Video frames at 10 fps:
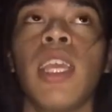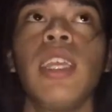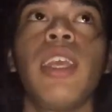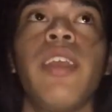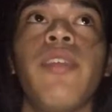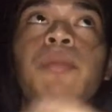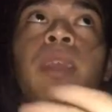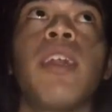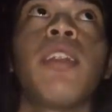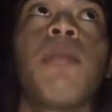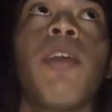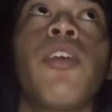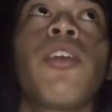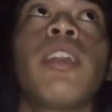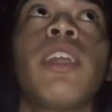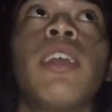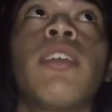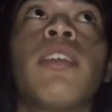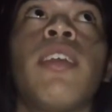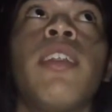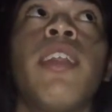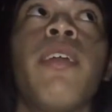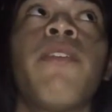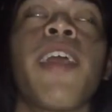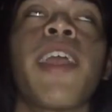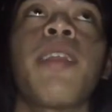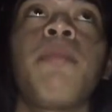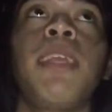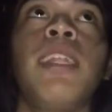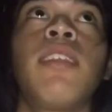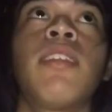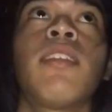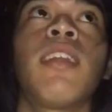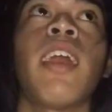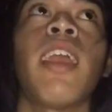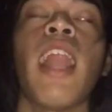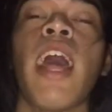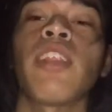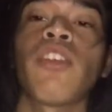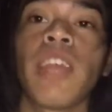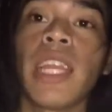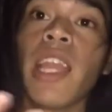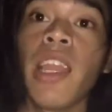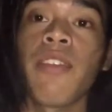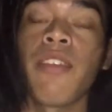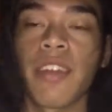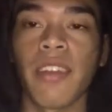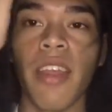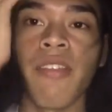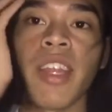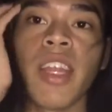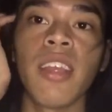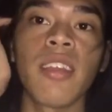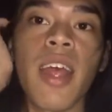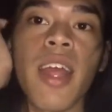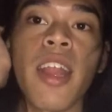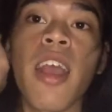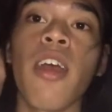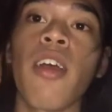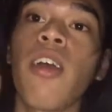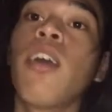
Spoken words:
he gave me antibiotics and then vitamins na kailangan kong i-take for 7 days ata